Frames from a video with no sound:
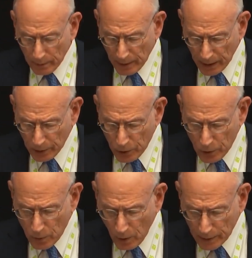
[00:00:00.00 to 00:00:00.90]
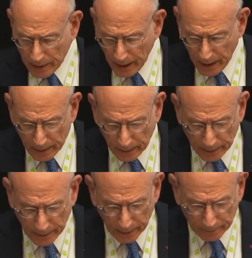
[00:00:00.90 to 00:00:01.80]
that you are taking the
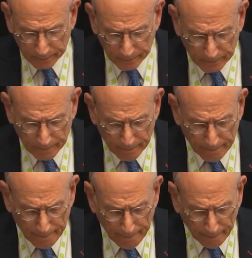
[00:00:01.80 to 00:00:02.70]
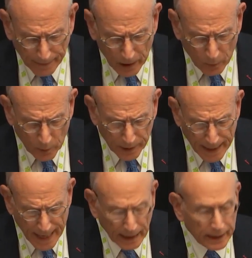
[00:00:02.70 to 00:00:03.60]
lead with
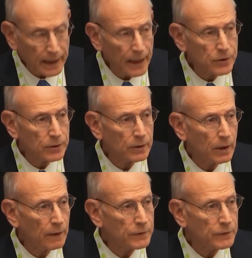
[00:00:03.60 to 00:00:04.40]
the allocation of